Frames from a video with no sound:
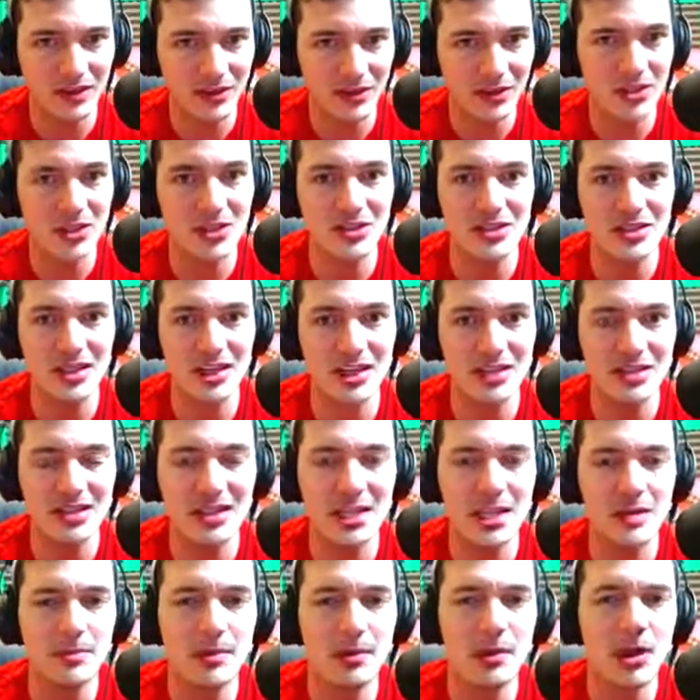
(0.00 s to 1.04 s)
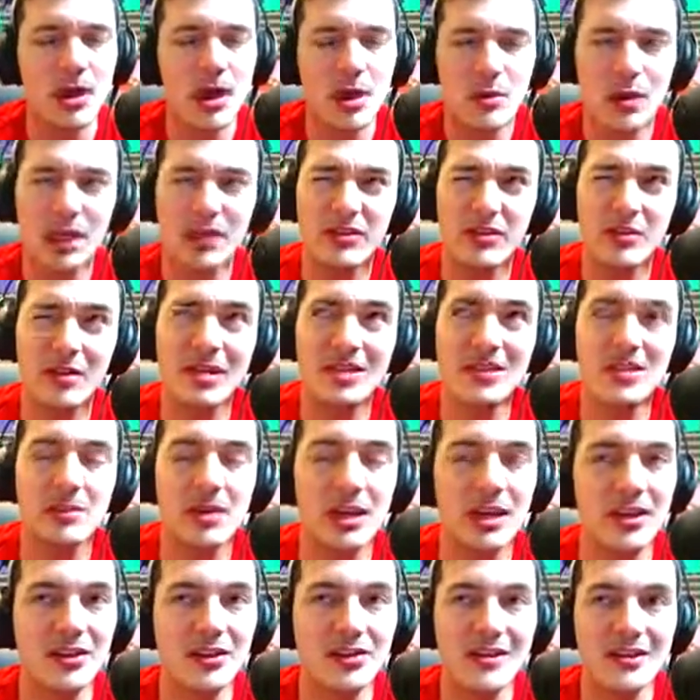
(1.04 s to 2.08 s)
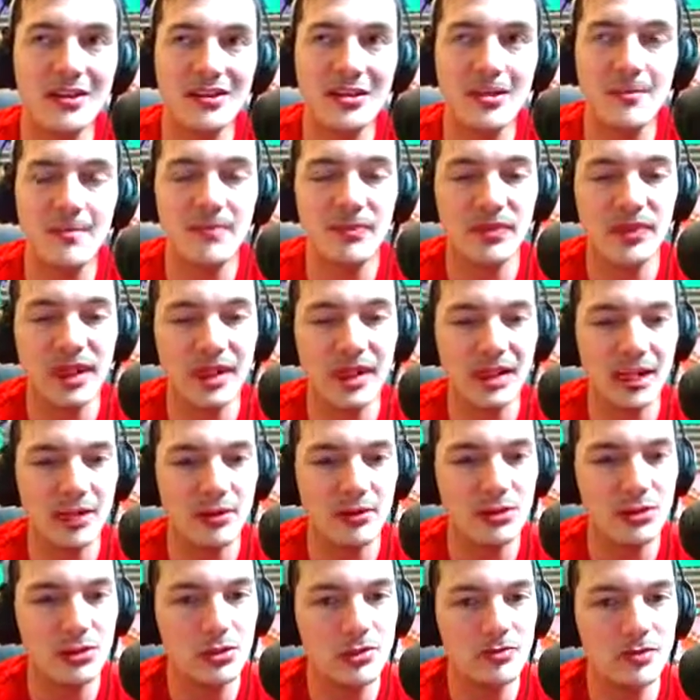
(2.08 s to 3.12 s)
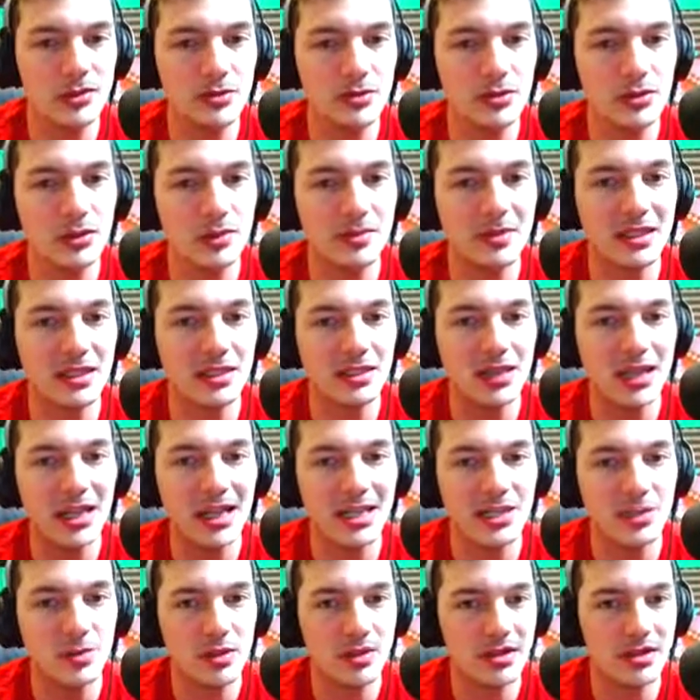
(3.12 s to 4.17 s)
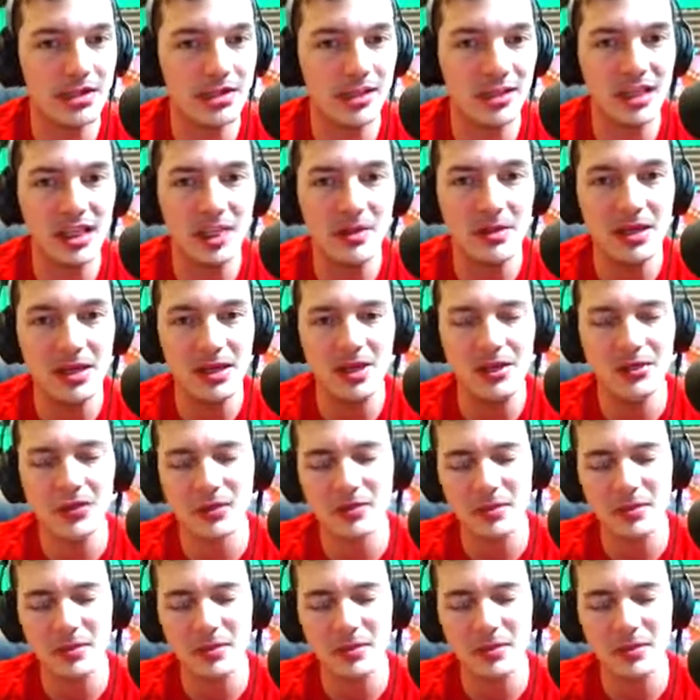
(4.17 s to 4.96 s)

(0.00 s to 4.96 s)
It's just an idea, but what if I made some kind of system like I was doing for Boom and Clash with the emails,